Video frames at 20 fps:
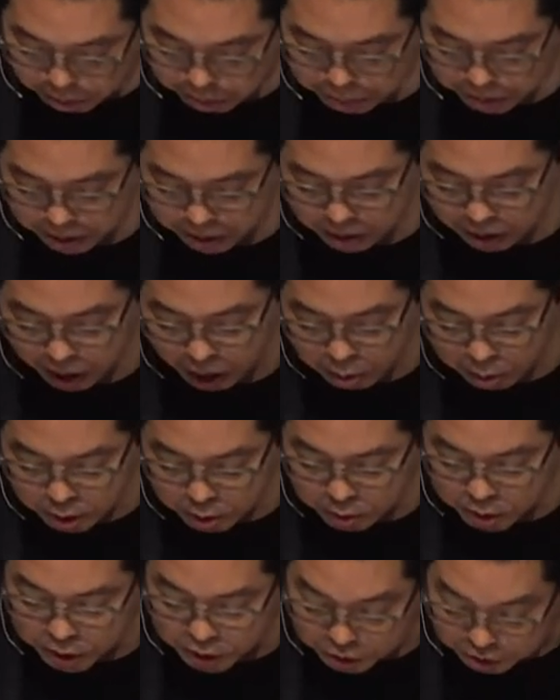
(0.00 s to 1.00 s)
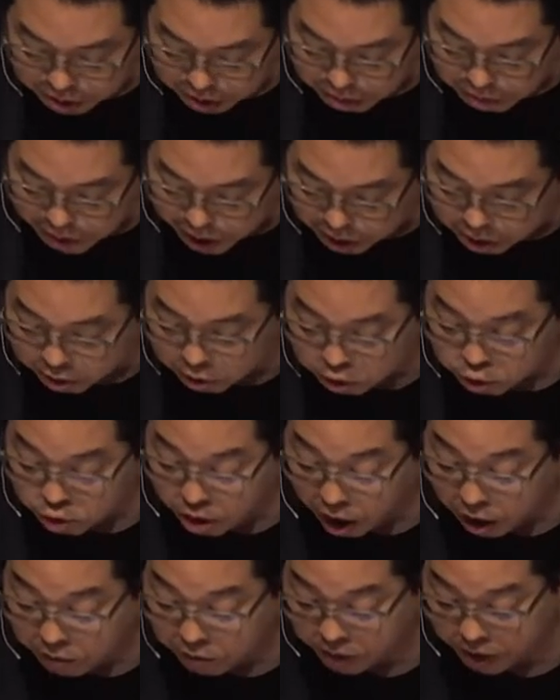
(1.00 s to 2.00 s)
But I will do a certain amount of
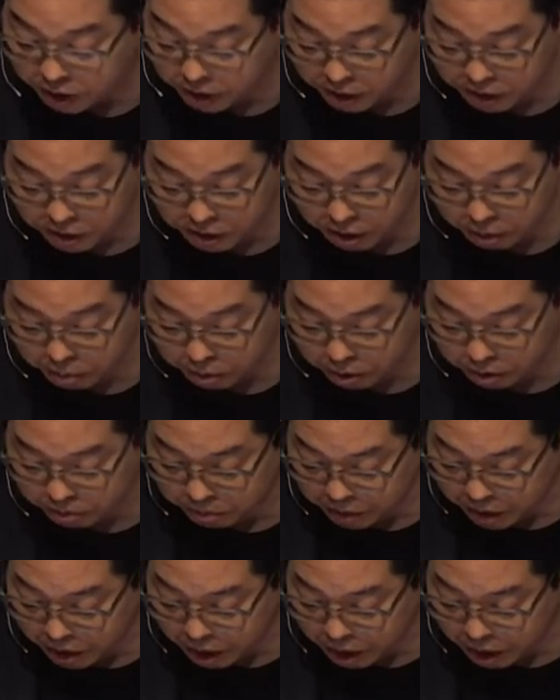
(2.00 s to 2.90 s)
traveling this summer